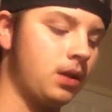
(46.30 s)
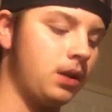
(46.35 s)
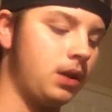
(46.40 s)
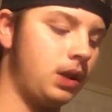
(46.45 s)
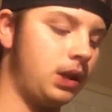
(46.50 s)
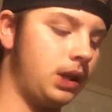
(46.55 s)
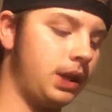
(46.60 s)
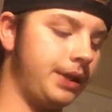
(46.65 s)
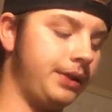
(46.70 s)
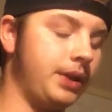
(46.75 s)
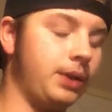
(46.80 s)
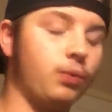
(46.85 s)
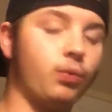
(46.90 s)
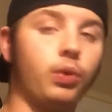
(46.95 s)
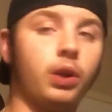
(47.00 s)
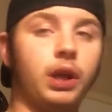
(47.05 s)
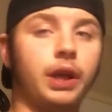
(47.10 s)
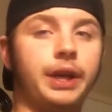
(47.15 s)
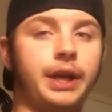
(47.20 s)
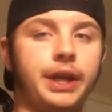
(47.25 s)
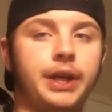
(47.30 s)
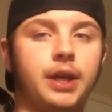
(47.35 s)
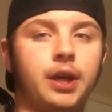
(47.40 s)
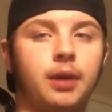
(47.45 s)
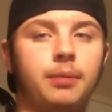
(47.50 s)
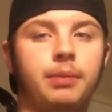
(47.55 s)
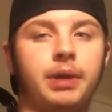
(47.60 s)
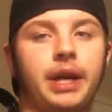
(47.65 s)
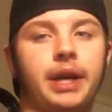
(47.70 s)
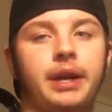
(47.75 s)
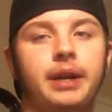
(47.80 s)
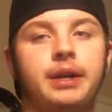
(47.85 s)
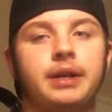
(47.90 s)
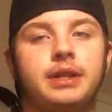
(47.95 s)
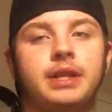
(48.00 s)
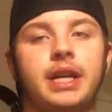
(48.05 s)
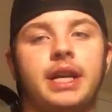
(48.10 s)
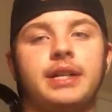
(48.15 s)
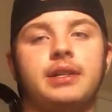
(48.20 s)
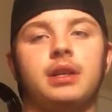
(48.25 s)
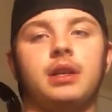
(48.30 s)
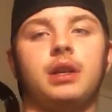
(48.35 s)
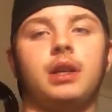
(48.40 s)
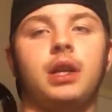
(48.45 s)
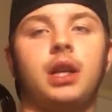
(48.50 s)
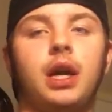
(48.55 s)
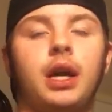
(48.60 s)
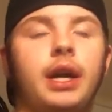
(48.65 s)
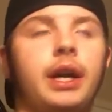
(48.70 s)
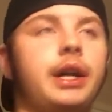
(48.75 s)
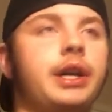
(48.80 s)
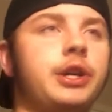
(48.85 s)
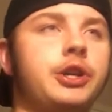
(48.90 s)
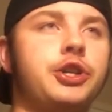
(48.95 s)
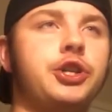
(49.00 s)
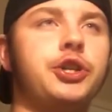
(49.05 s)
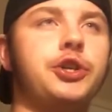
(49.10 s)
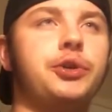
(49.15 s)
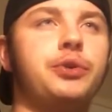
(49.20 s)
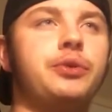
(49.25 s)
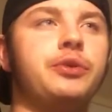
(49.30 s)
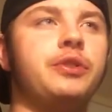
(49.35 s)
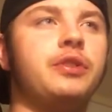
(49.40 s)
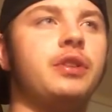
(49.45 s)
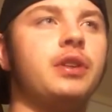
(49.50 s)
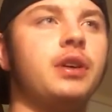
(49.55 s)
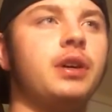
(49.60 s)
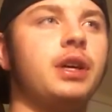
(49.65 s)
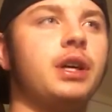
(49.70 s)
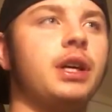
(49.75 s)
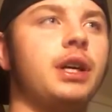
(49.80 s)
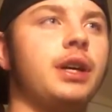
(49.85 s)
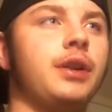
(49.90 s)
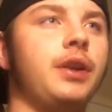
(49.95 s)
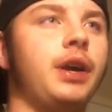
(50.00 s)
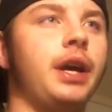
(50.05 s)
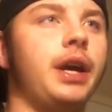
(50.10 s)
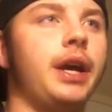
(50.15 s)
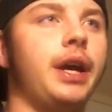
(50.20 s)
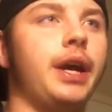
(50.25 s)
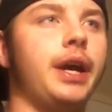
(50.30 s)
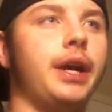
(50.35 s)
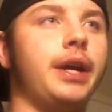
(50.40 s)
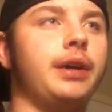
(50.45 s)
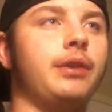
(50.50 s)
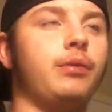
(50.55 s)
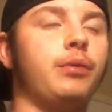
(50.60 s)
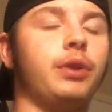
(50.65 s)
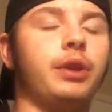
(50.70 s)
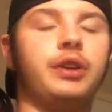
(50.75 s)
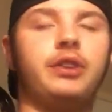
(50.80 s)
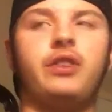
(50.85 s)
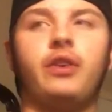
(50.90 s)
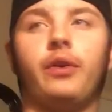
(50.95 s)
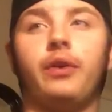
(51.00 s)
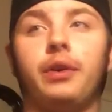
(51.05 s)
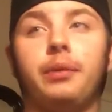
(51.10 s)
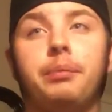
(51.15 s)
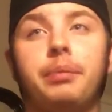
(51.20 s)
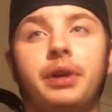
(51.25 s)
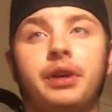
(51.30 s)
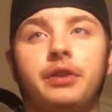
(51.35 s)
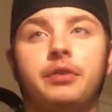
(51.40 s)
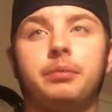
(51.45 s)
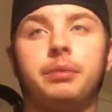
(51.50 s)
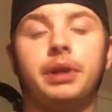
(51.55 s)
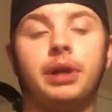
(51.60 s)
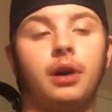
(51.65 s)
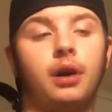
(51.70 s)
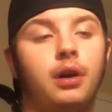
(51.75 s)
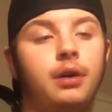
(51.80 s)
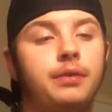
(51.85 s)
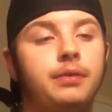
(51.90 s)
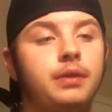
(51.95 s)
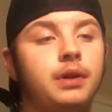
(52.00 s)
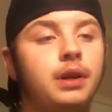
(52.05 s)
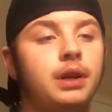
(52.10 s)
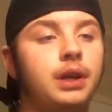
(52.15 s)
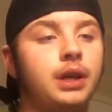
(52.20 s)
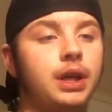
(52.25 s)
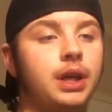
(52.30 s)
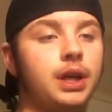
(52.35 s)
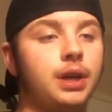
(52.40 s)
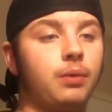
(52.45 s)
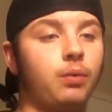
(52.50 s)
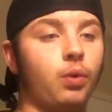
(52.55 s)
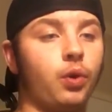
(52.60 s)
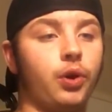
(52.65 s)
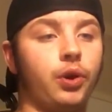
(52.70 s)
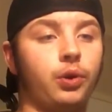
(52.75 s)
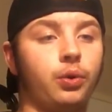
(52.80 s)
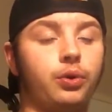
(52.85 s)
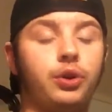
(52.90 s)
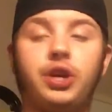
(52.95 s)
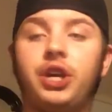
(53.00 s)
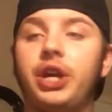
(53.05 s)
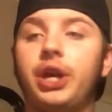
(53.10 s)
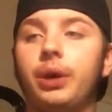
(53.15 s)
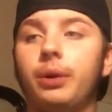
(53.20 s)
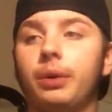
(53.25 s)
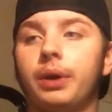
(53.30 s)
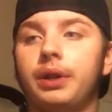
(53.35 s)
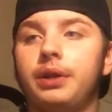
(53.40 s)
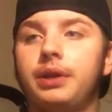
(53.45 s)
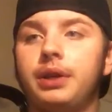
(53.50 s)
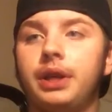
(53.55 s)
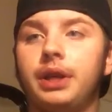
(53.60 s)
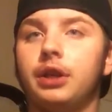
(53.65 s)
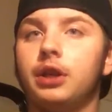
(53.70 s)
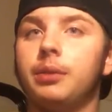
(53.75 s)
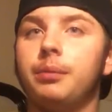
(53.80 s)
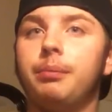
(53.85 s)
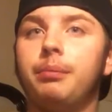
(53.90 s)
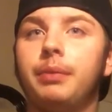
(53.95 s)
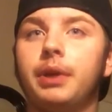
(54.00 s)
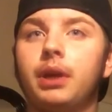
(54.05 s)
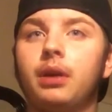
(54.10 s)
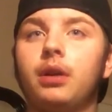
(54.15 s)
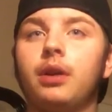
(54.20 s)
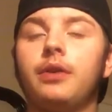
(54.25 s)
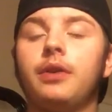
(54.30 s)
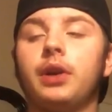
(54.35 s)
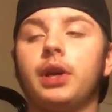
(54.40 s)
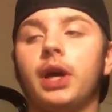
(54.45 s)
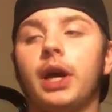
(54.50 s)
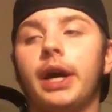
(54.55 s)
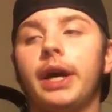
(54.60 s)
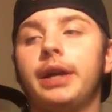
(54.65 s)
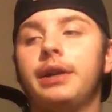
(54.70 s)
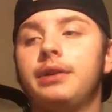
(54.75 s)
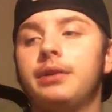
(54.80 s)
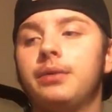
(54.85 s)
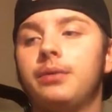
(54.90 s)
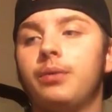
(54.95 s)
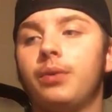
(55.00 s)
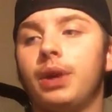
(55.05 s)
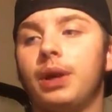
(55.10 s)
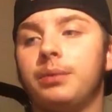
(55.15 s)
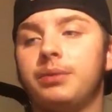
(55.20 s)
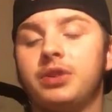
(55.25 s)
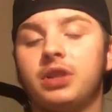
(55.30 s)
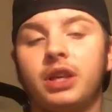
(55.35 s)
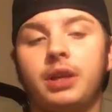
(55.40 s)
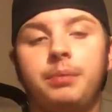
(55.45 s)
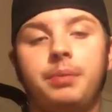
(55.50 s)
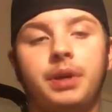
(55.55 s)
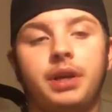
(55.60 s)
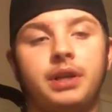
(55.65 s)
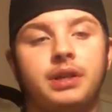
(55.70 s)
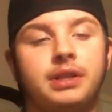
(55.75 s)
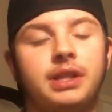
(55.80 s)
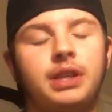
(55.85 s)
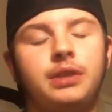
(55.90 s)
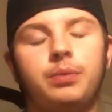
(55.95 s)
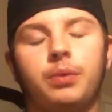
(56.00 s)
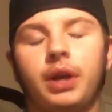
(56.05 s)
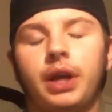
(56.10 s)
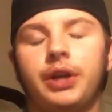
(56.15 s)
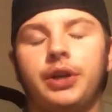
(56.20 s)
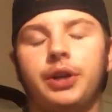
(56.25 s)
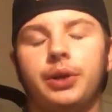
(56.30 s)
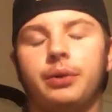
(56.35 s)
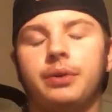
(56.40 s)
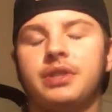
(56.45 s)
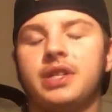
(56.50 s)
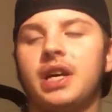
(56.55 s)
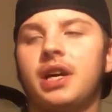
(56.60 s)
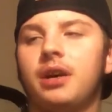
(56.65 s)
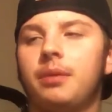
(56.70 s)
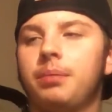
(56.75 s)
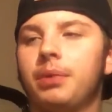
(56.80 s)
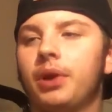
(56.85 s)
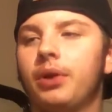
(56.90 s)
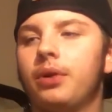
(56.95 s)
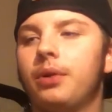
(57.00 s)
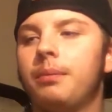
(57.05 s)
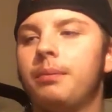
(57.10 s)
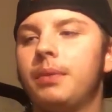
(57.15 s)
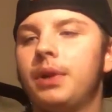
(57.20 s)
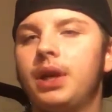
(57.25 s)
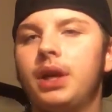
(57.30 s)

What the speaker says: And they really need to update it because it has a lot of issues, and it's really starting to piss me off. Where it'll cue it in the middle of the night when I'm sleeping, because that's what I do. Is I upload them